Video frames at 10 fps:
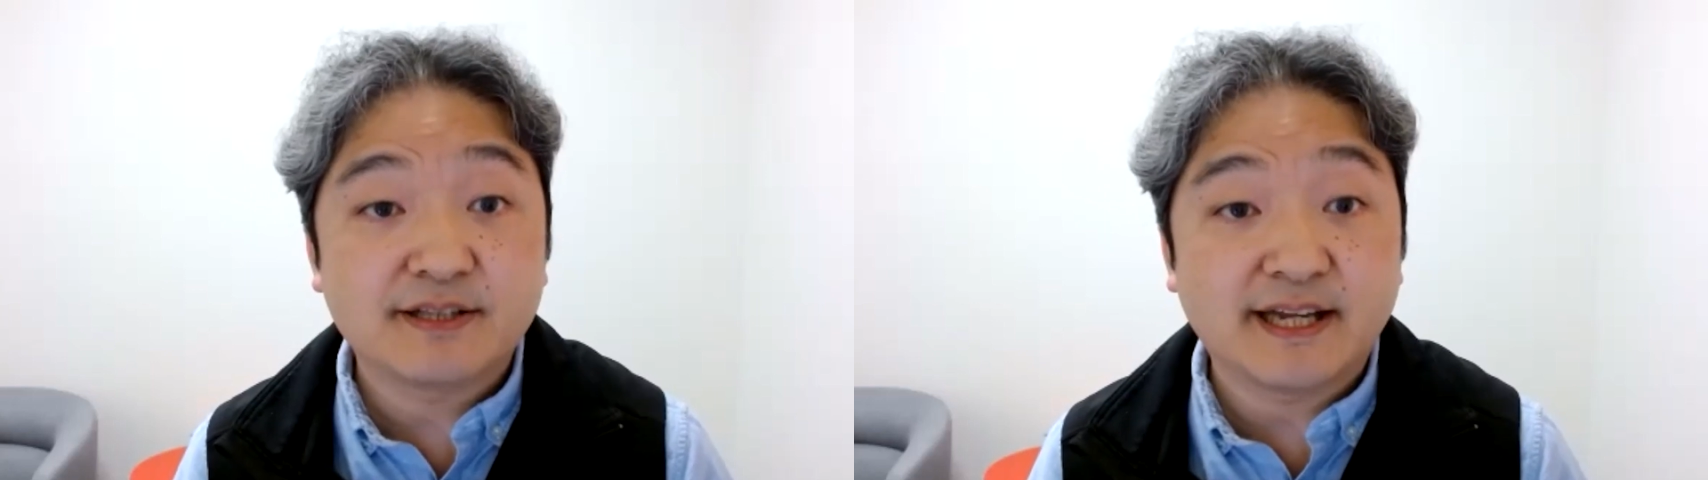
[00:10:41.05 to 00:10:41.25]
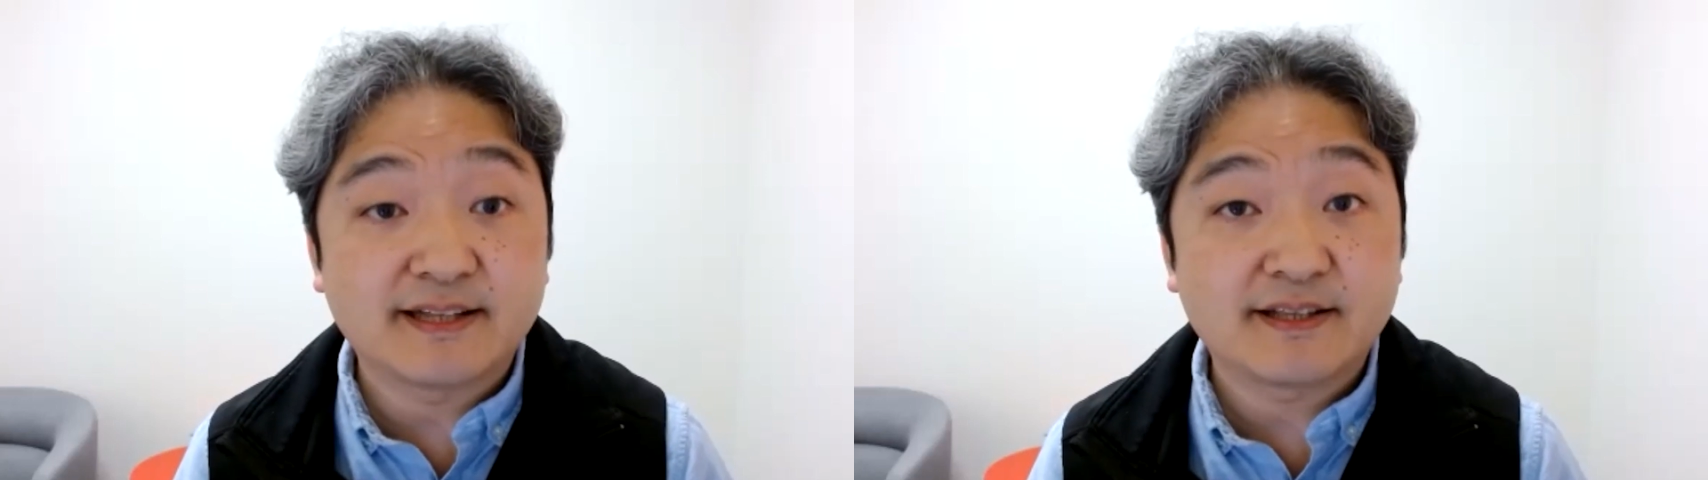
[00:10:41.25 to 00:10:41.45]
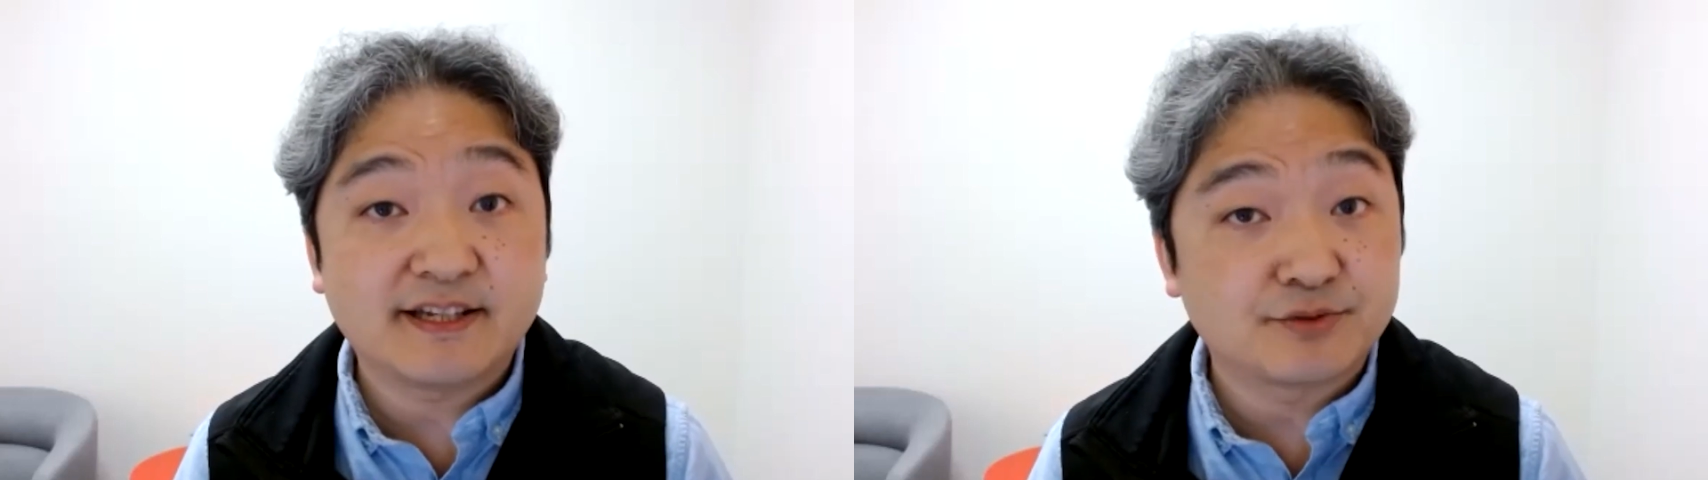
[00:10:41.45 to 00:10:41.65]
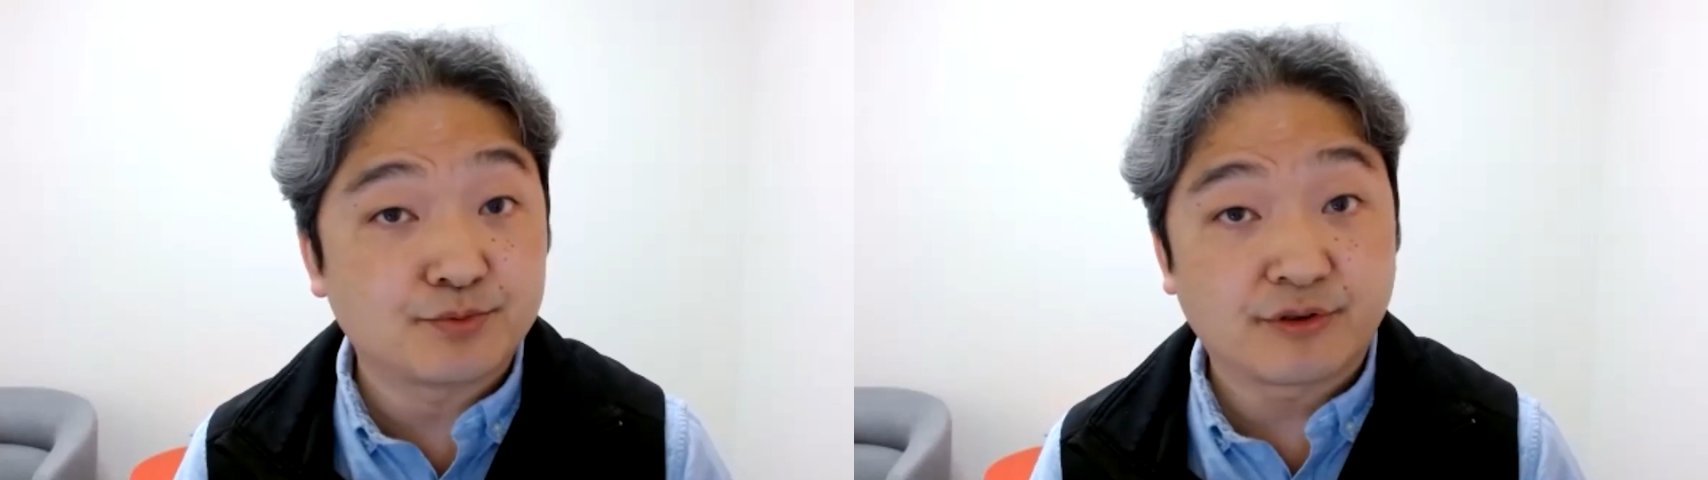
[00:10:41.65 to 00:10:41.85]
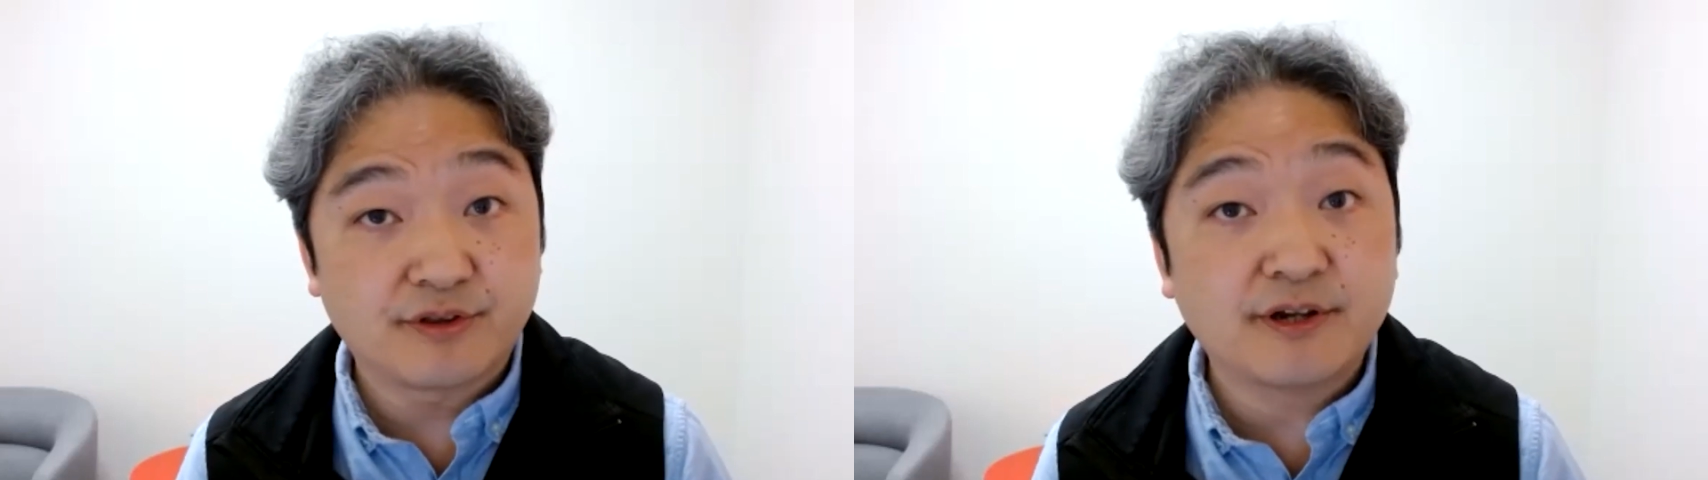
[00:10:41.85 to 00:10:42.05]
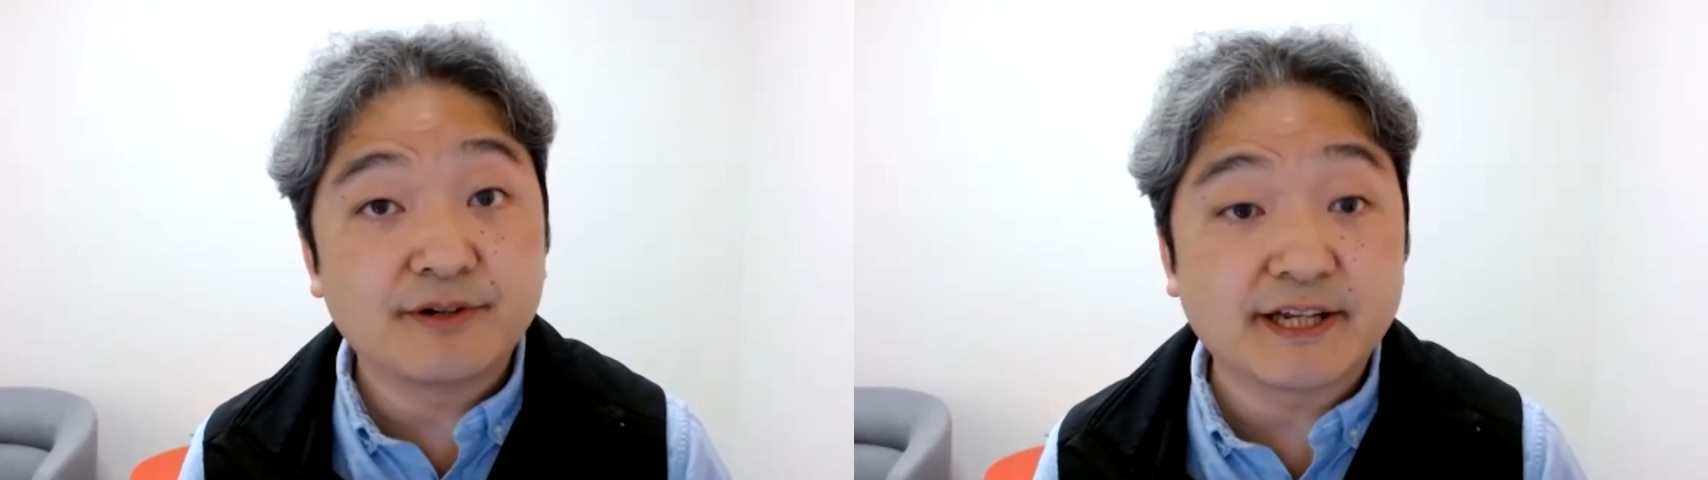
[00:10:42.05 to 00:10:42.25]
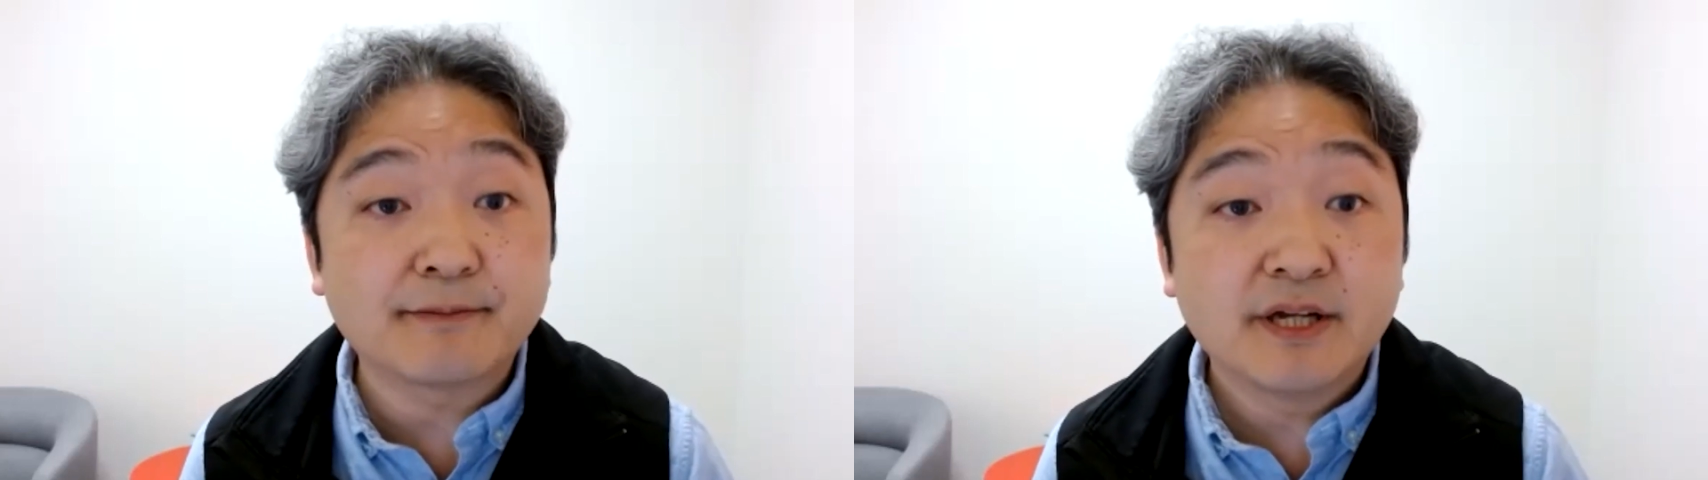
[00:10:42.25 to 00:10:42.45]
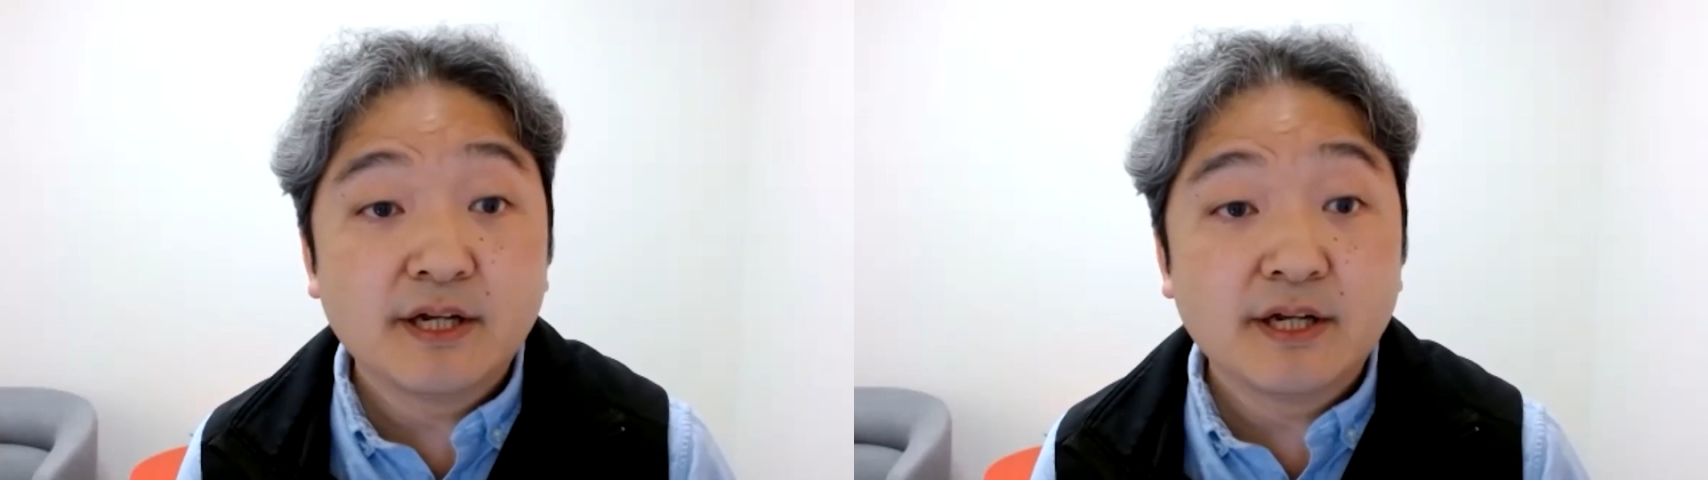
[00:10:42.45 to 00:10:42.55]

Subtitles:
that is worth noting.